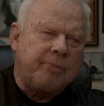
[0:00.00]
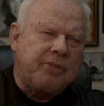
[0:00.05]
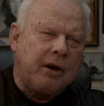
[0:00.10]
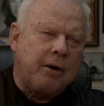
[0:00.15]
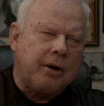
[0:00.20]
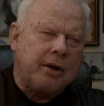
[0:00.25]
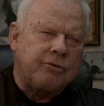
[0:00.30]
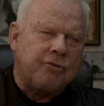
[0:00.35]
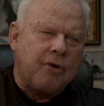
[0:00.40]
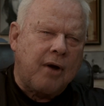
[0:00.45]
there
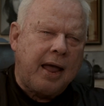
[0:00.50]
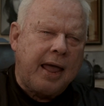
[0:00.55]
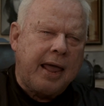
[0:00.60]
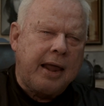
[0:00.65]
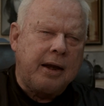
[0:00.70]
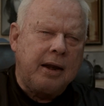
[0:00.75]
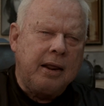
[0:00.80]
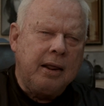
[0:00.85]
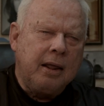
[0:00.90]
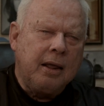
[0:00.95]
to try
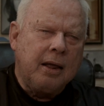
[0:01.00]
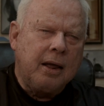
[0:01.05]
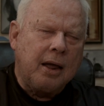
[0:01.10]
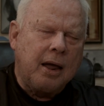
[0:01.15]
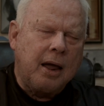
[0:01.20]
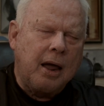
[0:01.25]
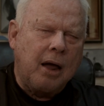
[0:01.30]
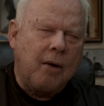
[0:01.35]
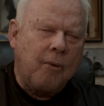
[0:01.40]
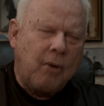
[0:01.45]
and,
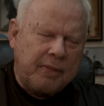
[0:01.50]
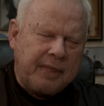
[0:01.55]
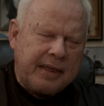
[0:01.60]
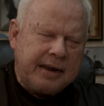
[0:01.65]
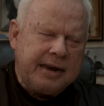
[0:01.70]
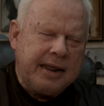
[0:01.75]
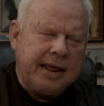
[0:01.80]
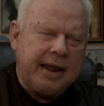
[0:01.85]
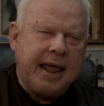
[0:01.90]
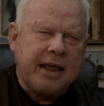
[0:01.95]
they
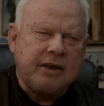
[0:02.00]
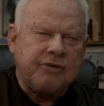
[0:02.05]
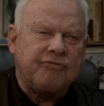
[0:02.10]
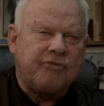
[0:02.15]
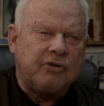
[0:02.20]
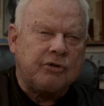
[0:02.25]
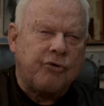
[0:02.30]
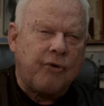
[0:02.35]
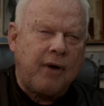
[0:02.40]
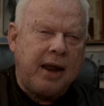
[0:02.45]
did
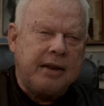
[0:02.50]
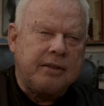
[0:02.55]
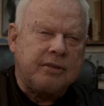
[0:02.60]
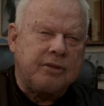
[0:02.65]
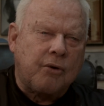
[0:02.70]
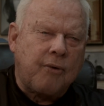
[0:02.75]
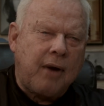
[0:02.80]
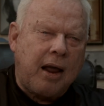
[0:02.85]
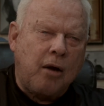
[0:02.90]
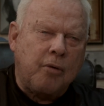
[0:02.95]
exfiltrate the
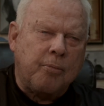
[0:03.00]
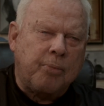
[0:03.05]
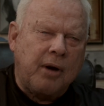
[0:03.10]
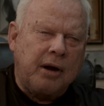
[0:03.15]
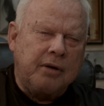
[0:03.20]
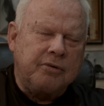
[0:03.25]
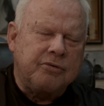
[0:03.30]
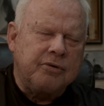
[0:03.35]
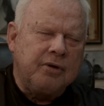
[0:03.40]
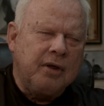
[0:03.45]
Crown
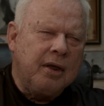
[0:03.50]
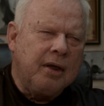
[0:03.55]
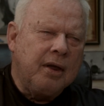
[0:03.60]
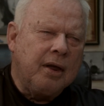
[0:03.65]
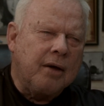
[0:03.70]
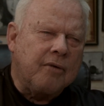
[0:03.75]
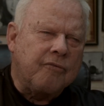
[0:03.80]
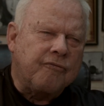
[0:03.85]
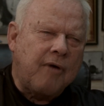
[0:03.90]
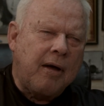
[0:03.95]
Prince
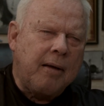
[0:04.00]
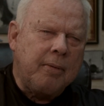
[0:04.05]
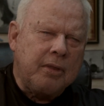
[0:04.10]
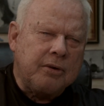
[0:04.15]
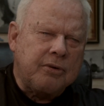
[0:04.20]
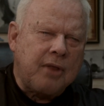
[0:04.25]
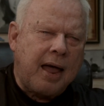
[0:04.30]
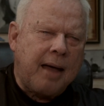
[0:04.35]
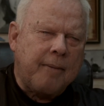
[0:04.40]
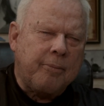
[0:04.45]
from the
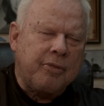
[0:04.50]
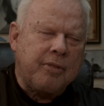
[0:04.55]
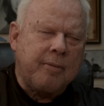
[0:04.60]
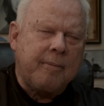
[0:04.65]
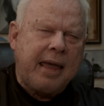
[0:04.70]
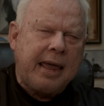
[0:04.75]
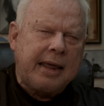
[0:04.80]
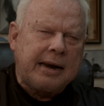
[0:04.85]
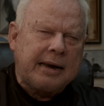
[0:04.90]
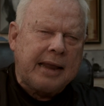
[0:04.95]
top of the
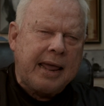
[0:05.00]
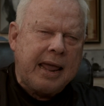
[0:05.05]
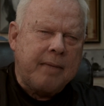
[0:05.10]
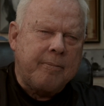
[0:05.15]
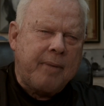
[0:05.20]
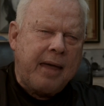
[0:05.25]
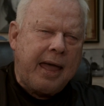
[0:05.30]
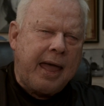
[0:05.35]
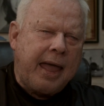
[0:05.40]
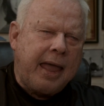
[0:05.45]
Mandalay
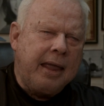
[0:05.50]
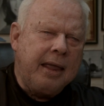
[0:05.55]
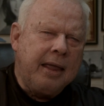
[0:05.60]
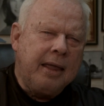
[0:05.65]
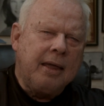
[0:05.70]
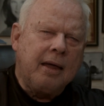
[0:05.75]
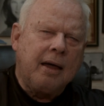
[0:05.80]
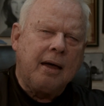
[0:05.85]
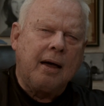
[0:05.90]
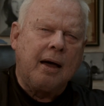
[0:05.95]
Bay.
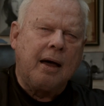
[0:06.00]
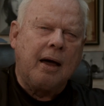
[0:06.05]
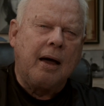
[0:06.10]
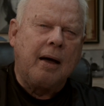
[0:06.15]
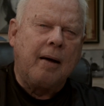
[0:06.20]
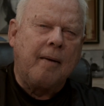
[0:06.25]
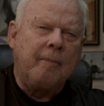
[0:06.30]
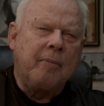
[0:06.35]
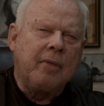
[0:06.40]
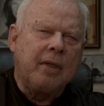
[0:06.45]

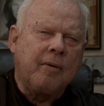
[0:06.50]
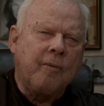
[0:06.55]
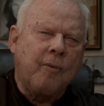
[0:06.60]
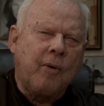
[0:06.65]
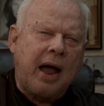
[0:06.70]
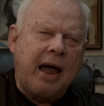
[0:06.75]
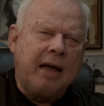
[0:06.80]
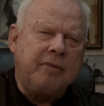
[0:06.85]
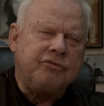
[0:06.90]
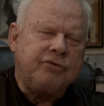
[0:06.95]

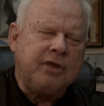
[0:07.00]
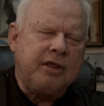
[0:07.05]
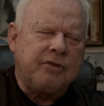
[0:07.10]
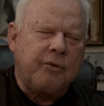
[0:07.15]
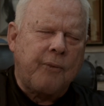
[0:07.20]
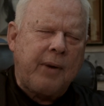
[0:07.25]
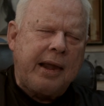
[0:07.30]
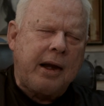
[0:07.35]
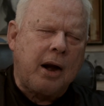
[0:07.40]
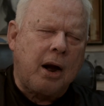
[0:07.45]
I've seen the
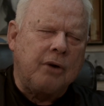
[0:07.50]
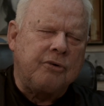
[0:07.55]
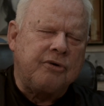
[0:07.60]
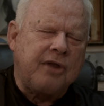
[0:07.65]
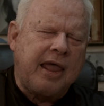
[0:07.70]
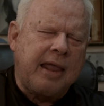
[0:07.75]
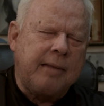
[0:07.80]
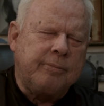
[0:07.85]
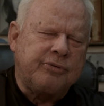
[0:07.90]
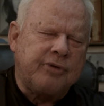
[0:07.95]
radar
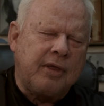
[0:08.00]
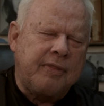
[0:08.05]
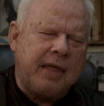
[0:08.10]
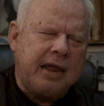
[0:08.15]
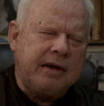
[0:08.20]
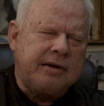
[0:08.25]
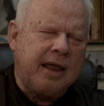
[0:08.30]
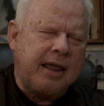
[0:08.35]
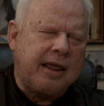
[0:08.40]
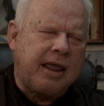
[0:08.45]
tapes, and
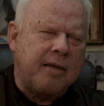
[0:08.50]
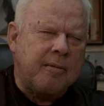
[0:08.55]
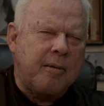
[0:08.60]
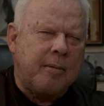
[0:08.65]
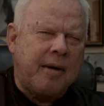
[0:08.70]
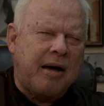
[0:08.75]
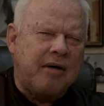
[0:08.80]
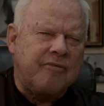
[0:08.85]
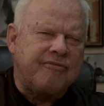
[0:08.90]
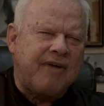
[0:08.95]
they take him
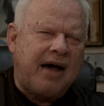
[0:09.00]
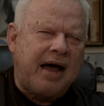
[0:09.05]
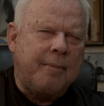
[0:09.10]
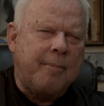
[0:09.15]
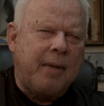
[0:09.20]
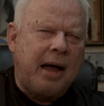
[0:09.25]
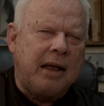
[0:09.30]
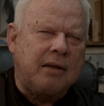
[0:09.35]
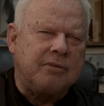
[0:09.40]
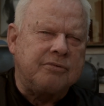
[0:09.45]
about 5
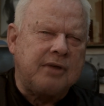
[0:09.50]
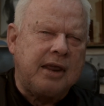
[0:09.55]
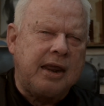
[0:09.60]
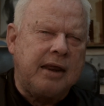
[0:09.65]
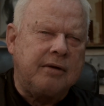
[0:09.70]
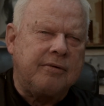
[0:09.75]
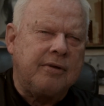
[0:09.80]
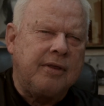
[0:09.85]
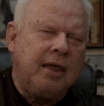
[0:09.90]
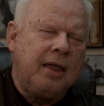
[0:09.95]
miles
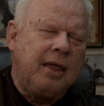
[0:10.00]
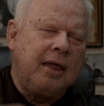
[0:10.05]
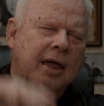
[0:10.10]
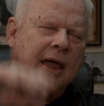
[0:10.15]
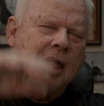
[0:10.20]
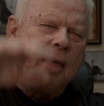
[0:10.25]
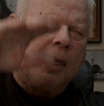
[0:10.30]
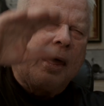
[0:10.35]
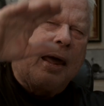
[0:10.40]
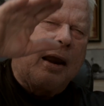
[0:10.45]
each
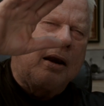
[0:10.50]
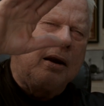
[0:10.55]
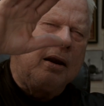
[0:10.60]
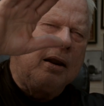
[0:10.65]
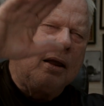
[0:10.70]
and then